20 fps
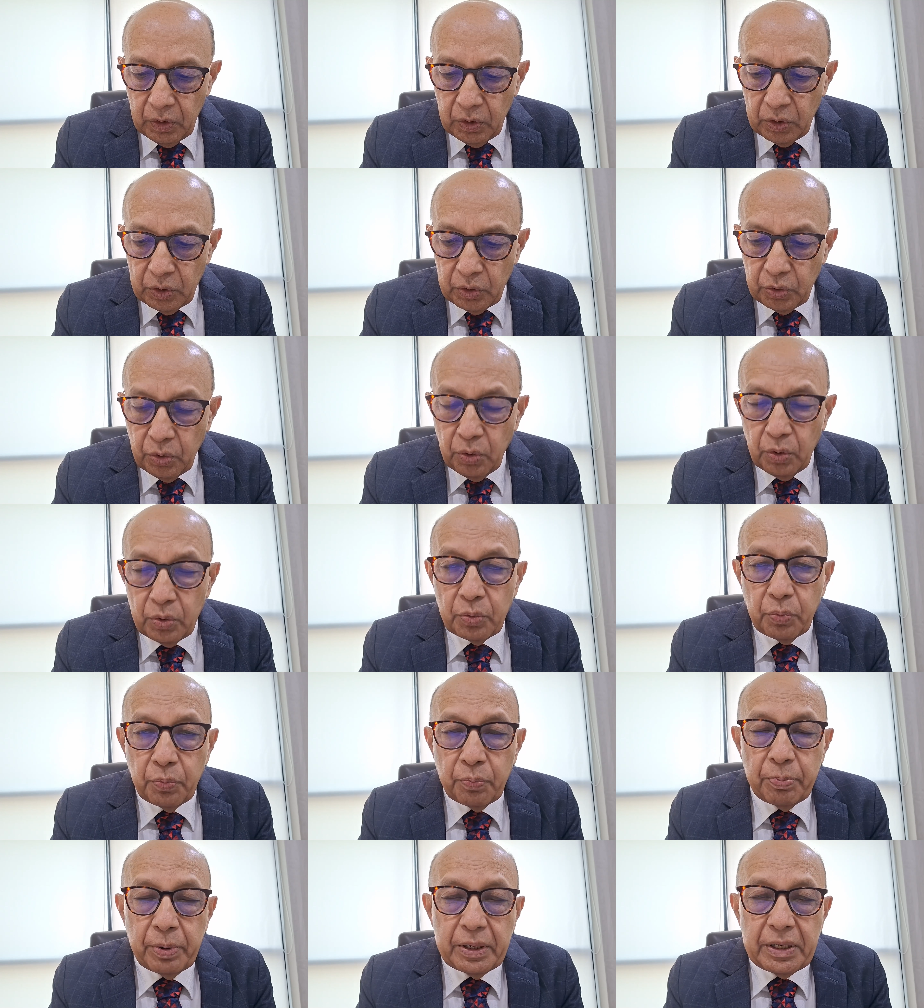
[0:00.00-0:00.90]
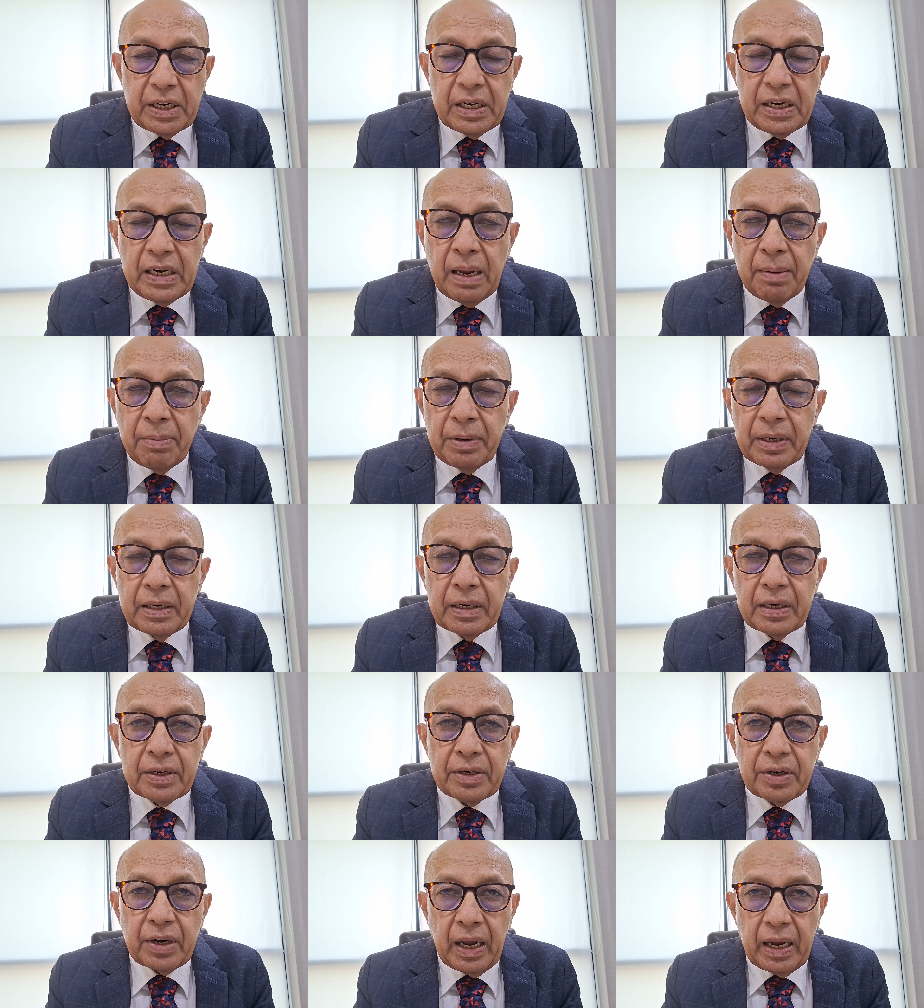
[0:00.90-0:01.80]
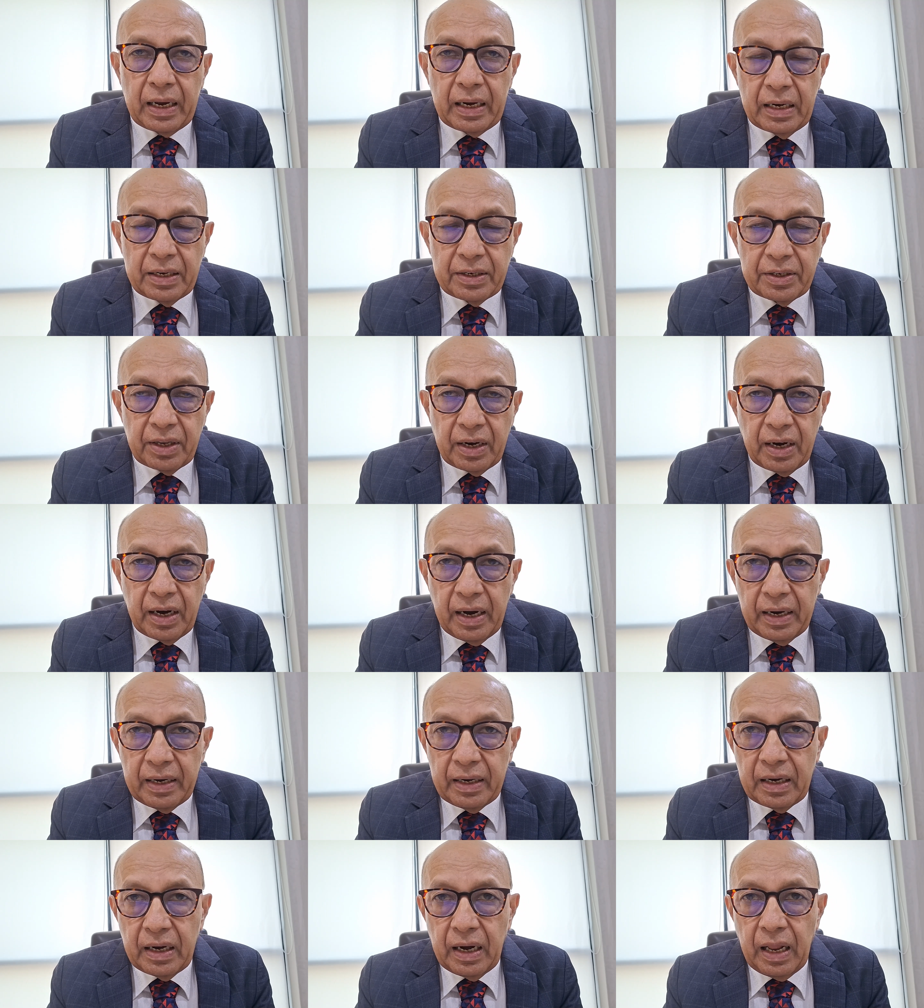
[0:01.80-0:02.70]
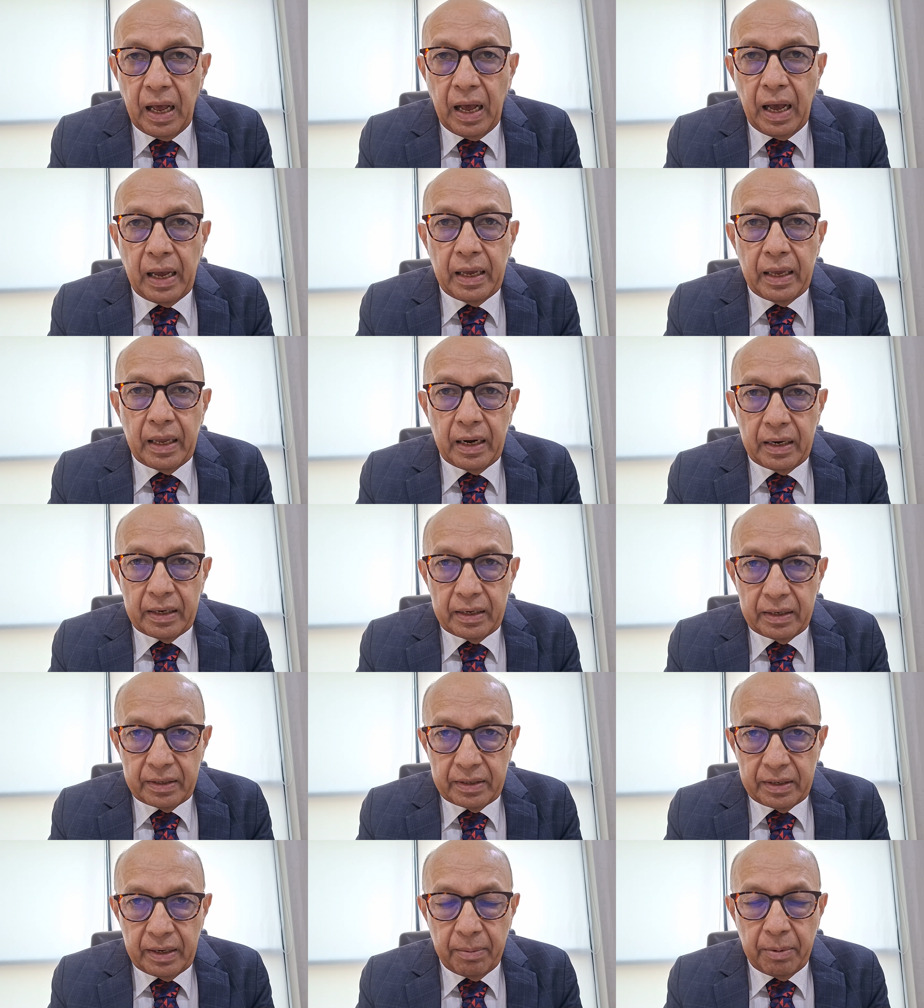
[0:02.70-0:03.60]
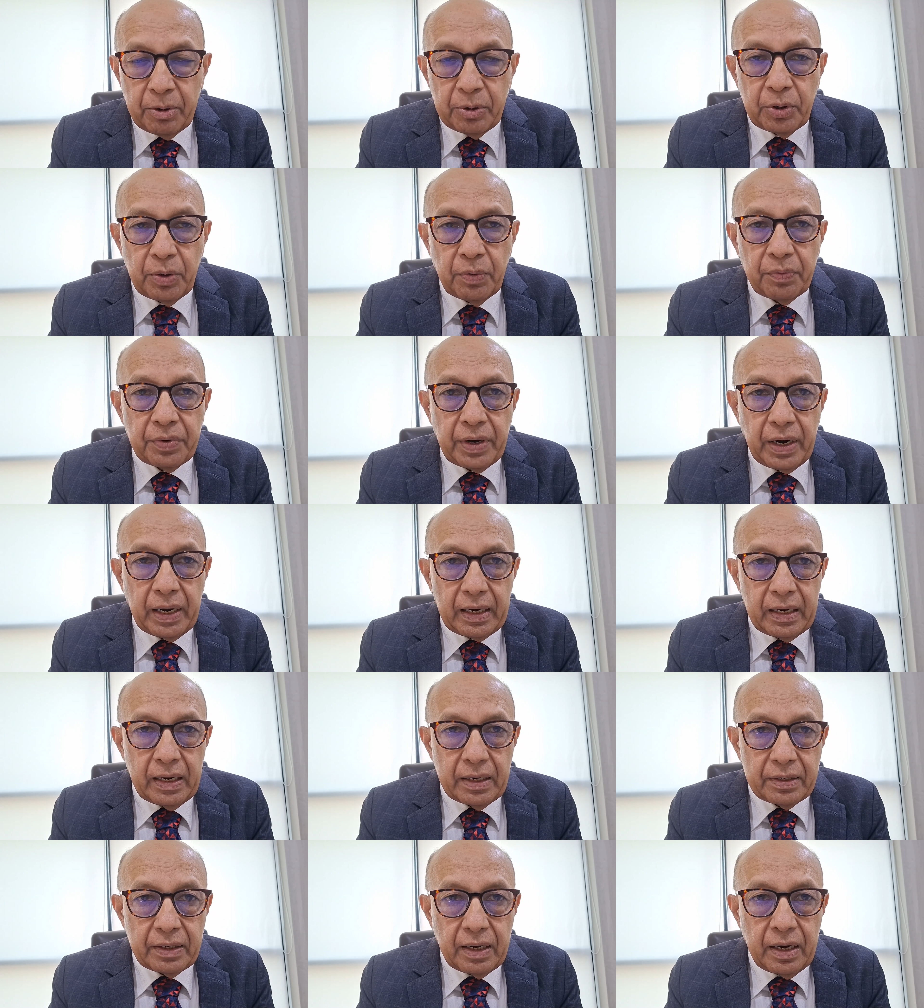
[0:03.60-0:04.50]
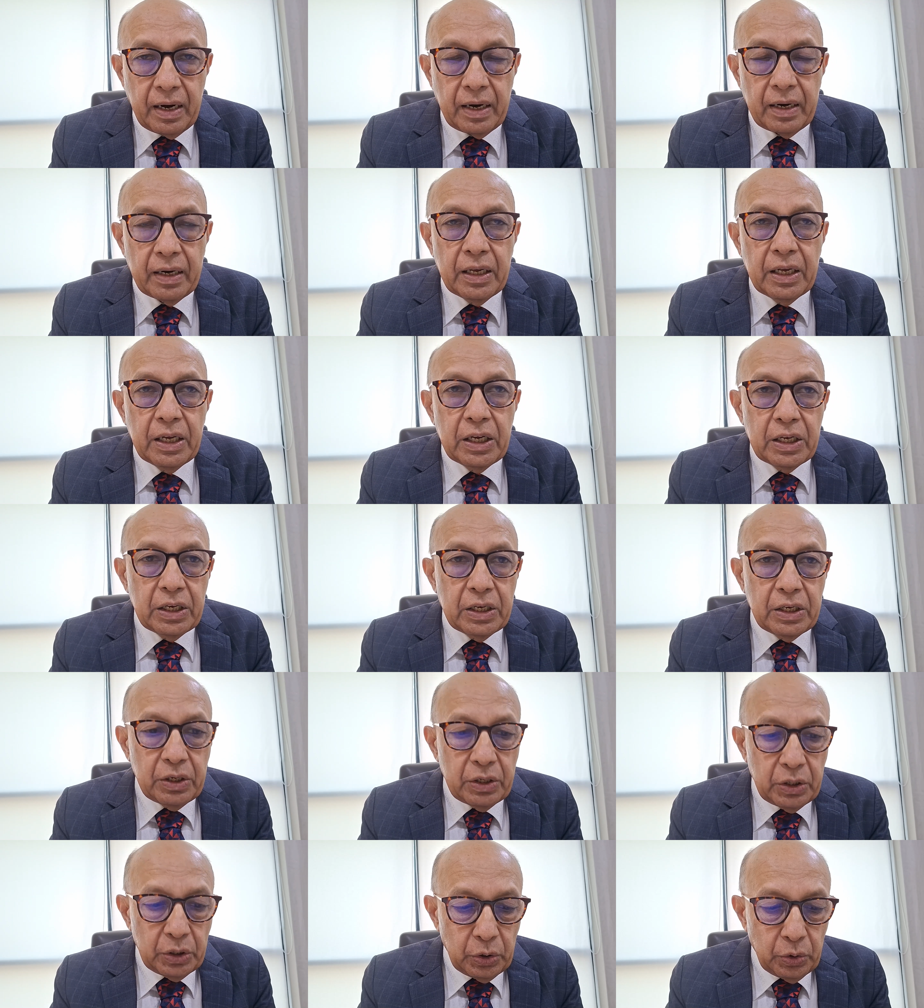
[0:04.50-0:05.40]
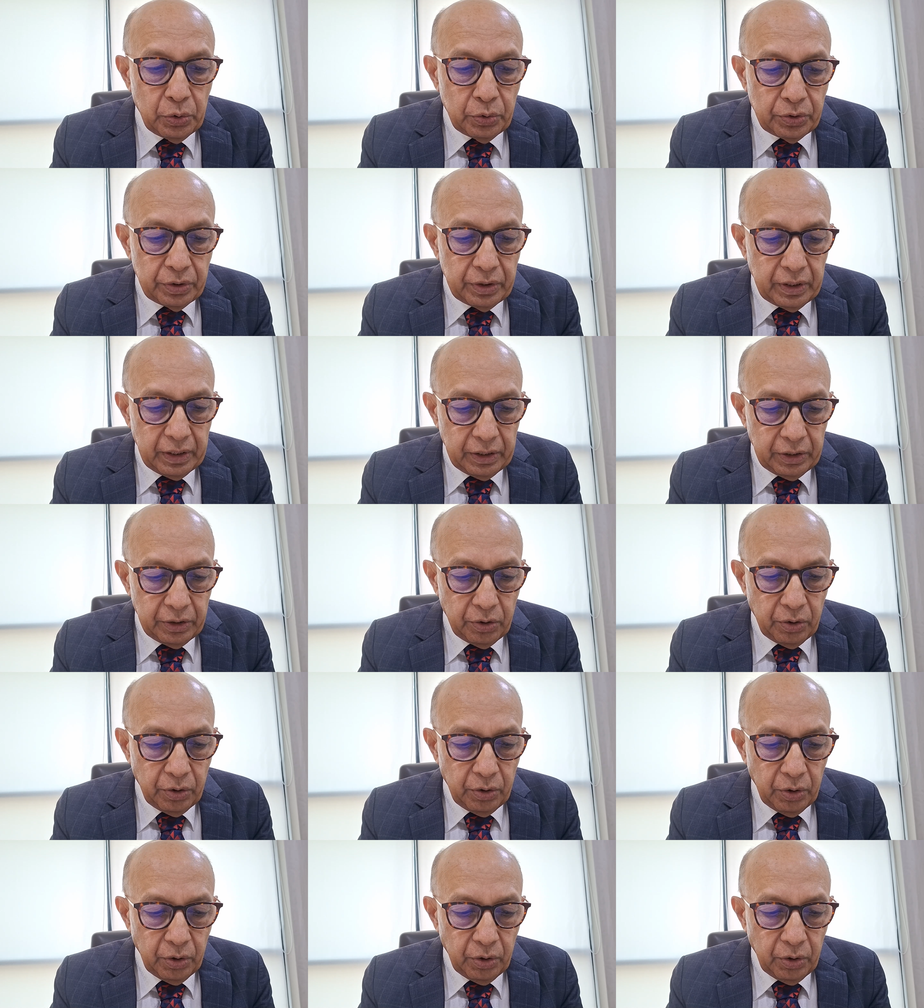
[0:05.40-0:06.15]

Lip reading: So the patient having triglyceride, higher amount of triglyceride, he use the